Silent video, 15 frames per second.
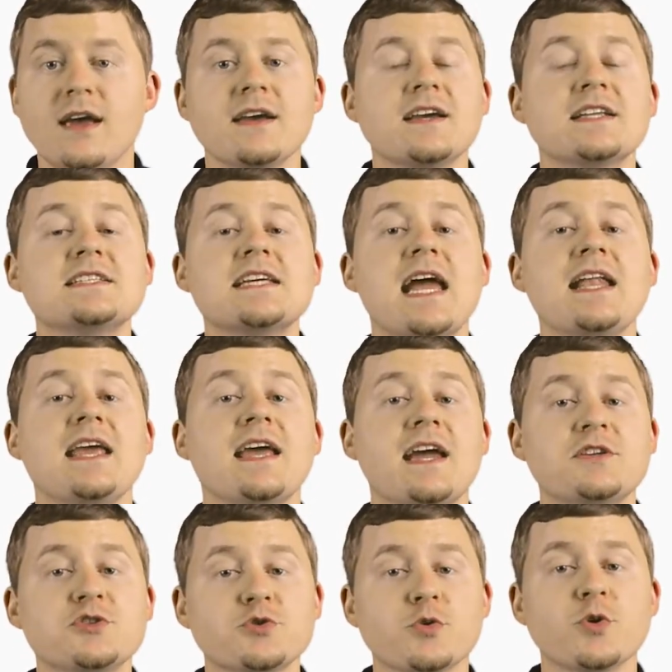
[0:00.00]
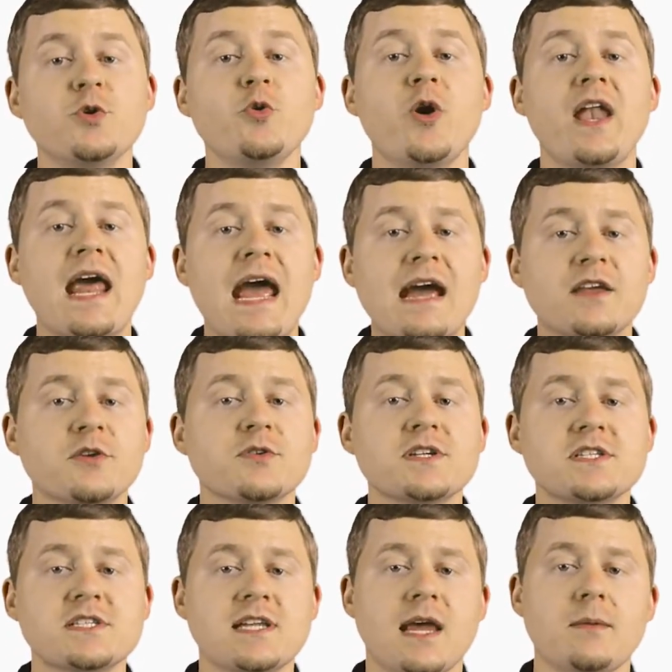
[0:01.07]
containing a true and accurate
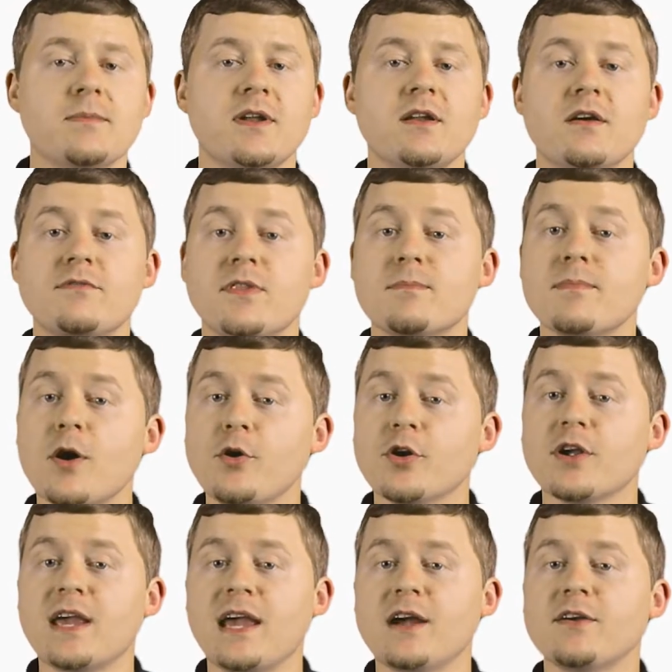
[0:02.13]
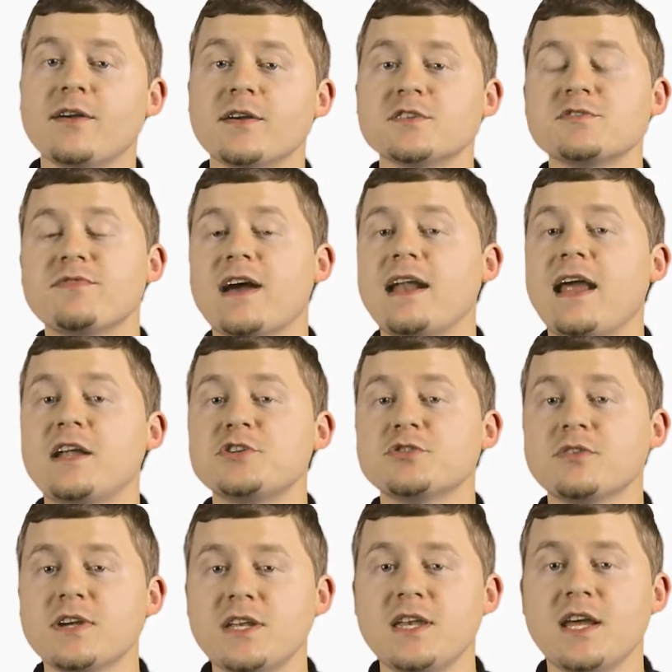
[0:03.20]
statement of the motor carrier's financial
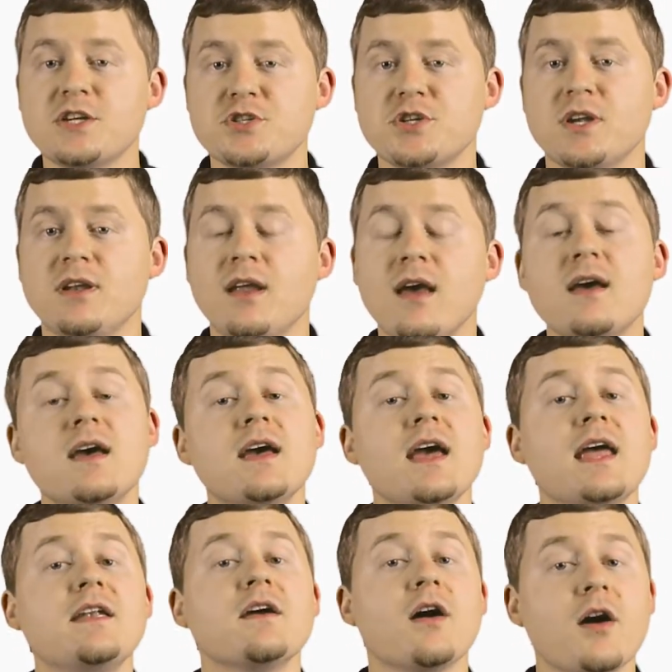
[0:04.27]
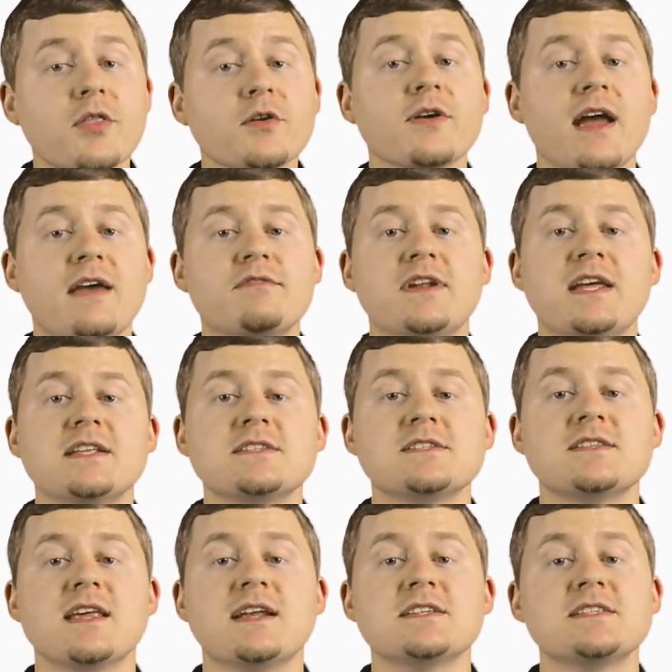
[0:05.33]
condition and other evidence
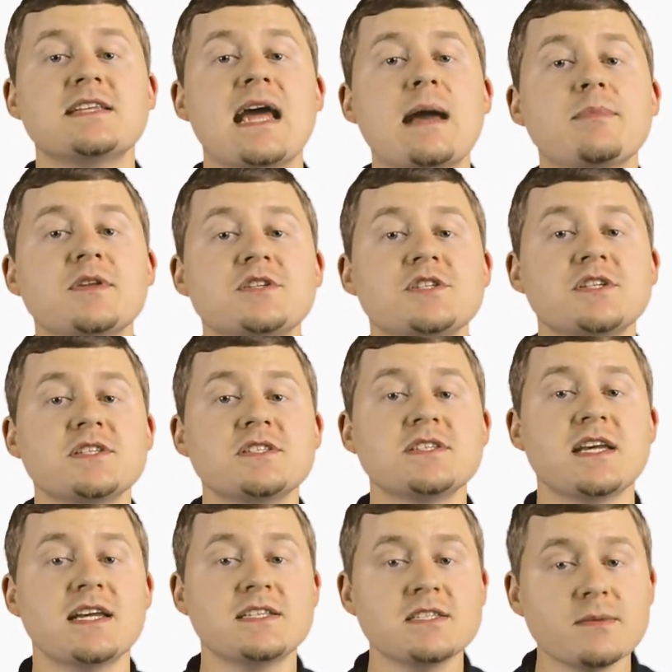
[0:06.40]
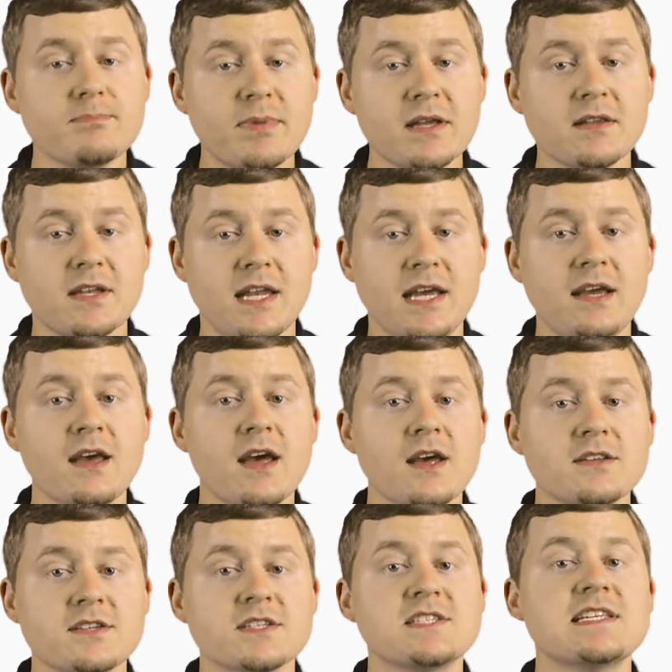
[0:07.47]
that establishes its ability
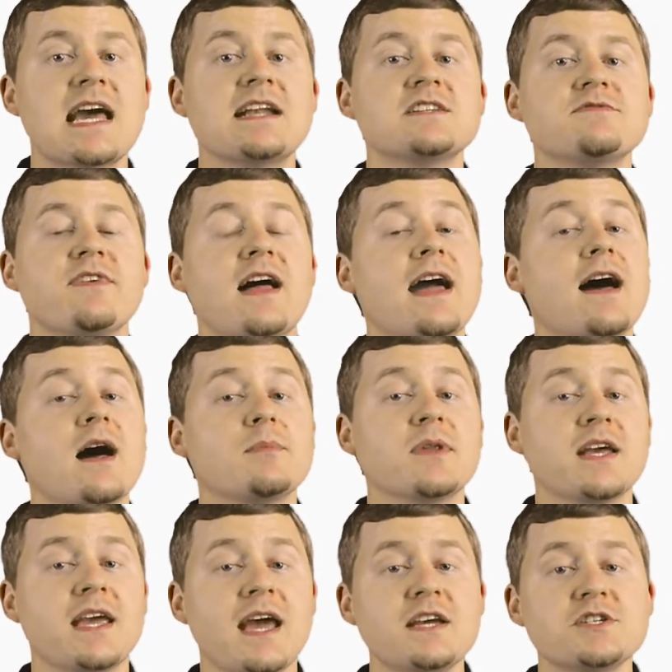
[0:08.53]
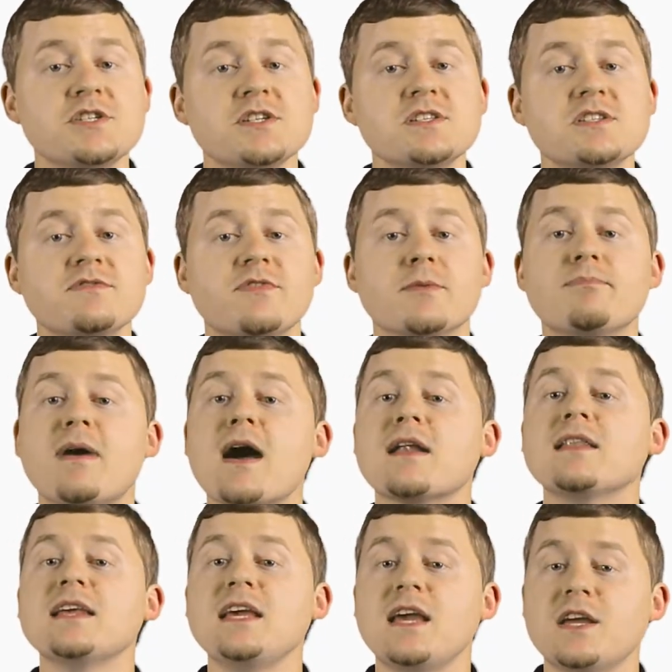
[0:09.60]
to satisfy obligations for
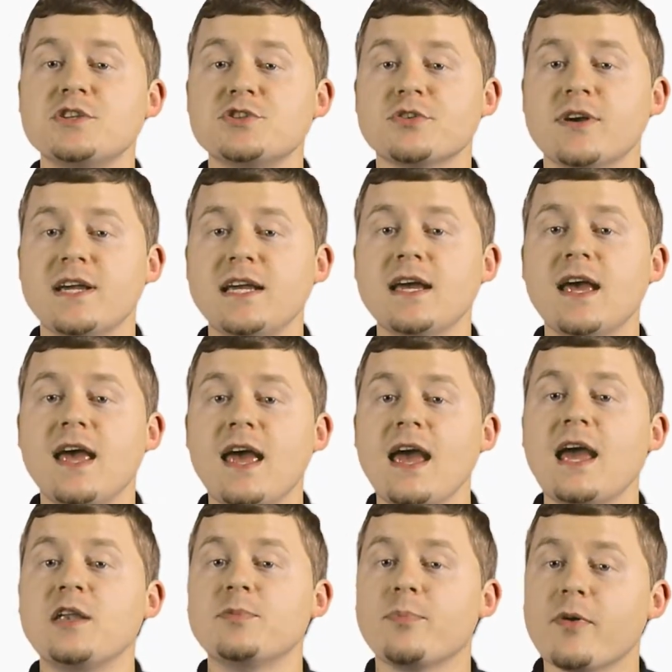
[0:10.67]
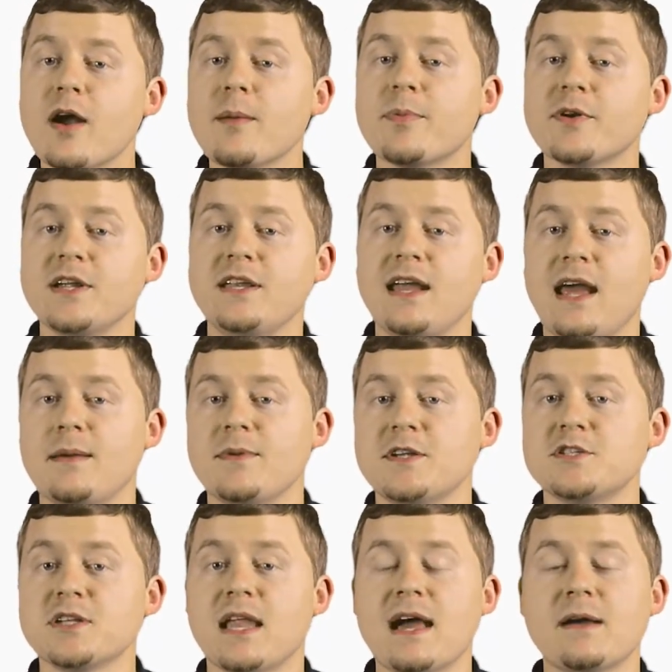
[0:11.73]
bodily injury and property
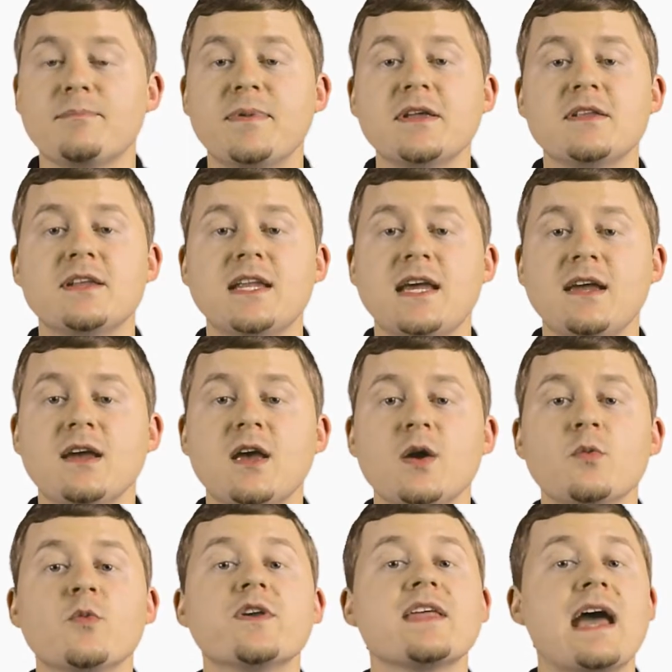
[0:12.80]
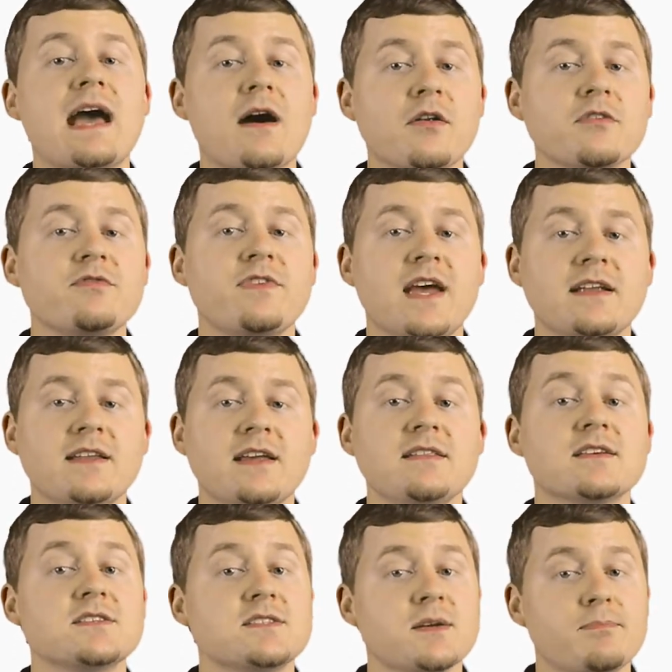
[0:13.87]
damage liability without affecting
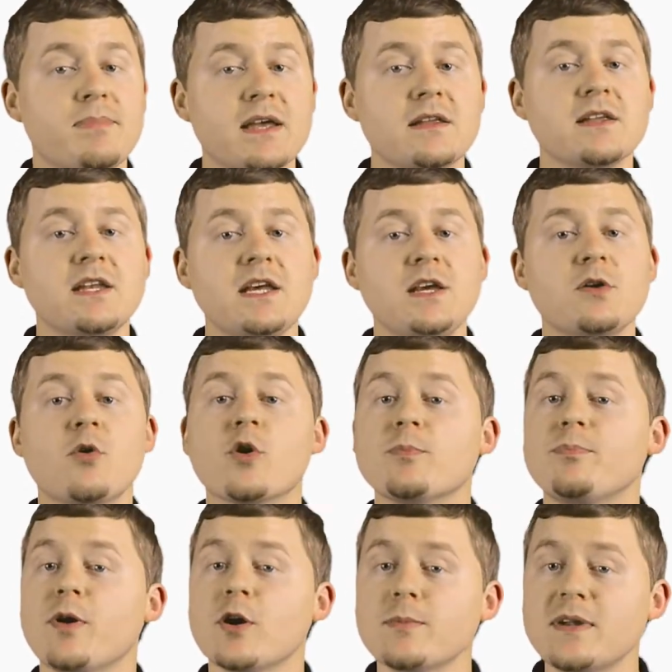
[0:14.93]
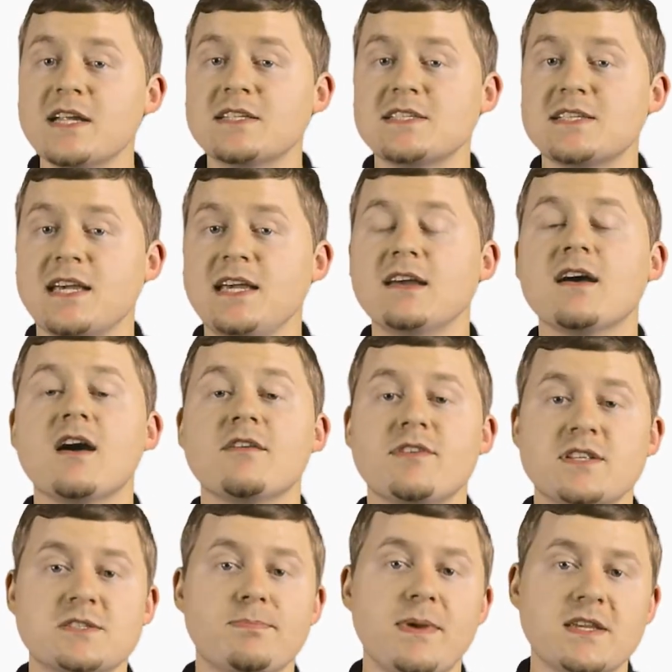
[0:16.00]
the stability or permanency of
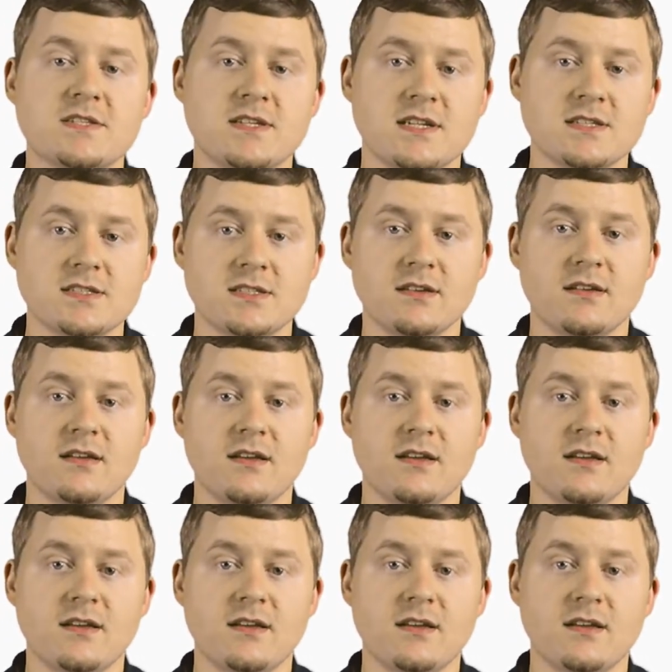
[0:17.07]
its business.